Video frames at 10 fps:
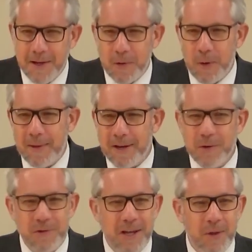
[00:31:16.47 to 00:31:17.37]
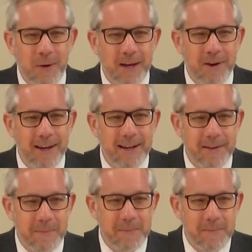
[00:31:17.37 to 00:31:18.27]
Normally it goes the other way, right?
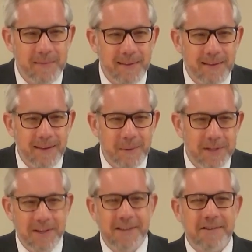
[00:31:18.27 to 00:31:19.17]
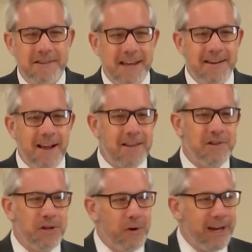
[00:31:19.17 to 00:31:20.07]
We say, Isn't
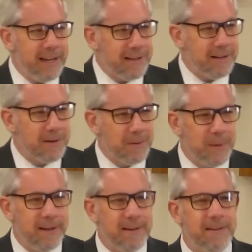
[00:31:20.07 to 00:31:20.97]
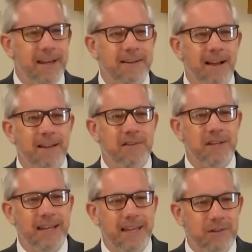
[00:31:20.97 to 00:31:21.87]
technology great when
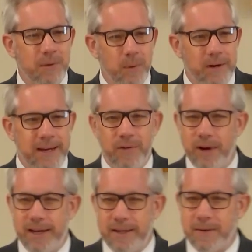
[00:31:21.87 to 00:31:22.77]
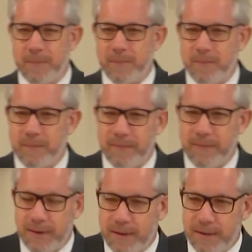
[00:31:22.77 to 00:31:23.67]
technology isn't working right?
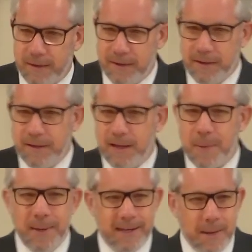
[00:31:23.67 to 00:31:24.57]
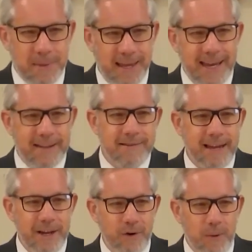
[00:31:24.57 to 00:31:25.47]
I picked up the hand
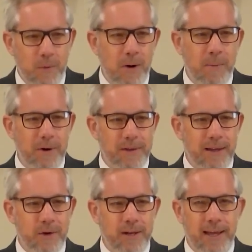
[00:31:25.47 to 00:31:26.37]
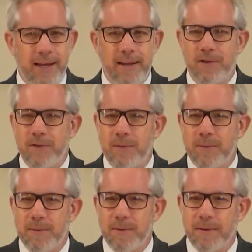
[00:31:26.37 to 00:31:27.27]
scanner at Walmart the other day and it
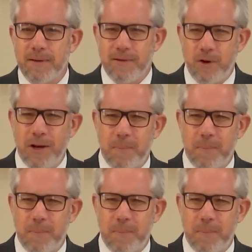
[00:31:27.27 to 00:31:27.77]
started